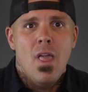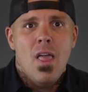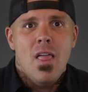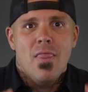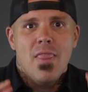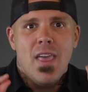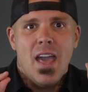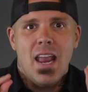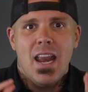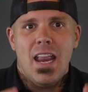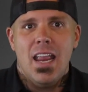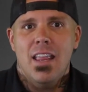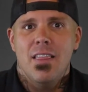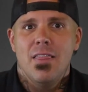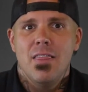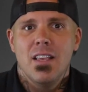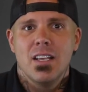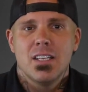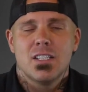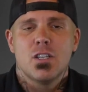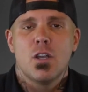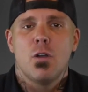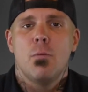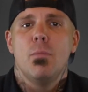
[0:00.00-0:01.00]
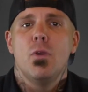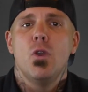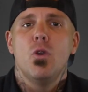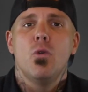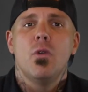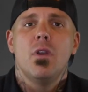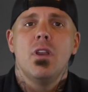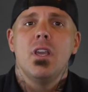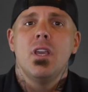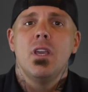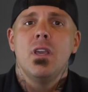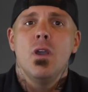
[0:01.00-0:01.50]
that in this
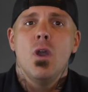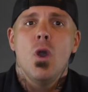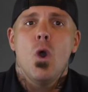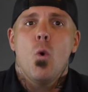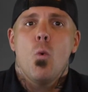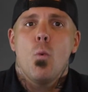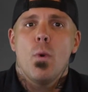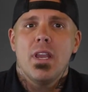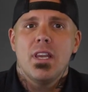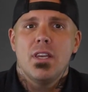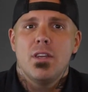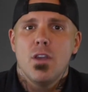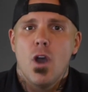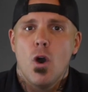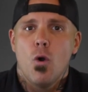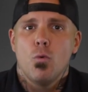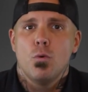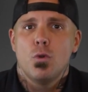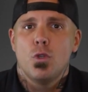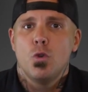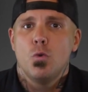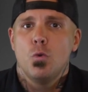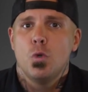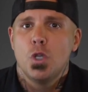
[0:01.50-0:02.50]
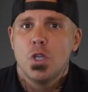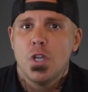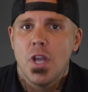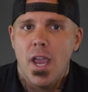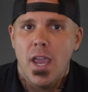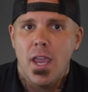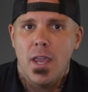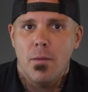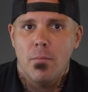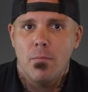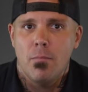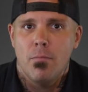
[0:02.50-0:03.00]
community, we don't do
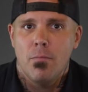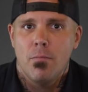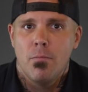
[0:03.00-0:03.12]
shame.